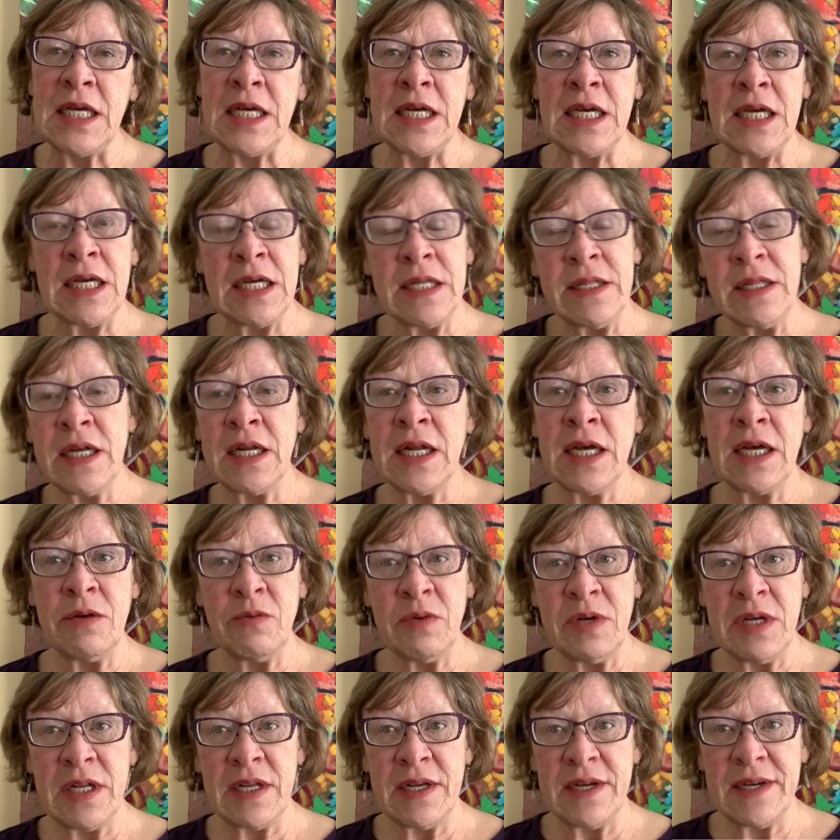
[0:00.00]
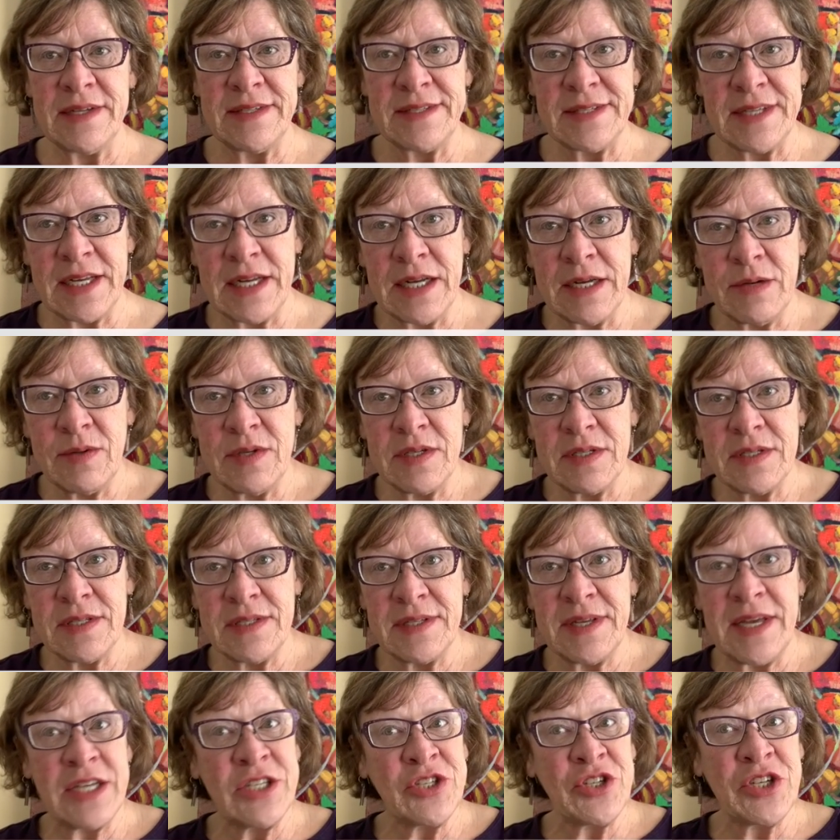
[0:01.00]
and then I realized that I was
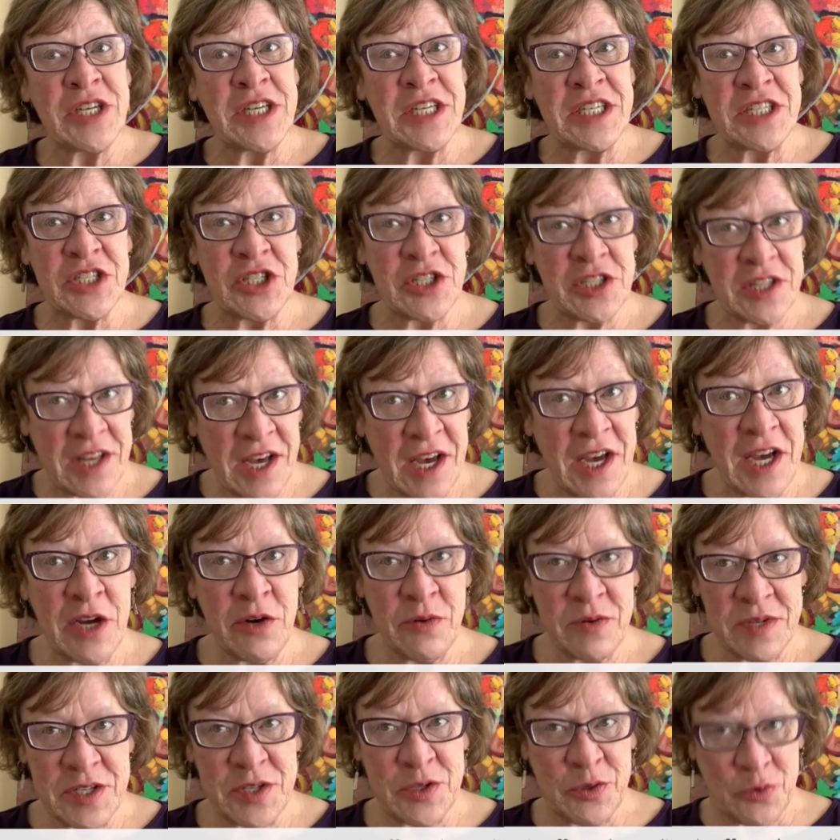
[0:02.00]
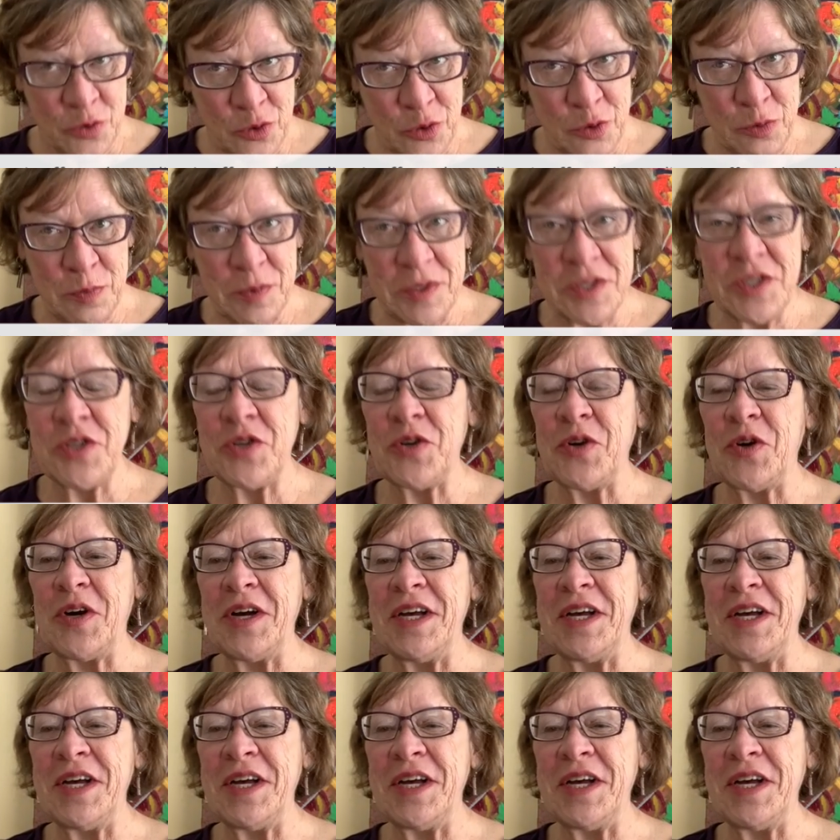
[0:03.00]
edging into the high-risk group, so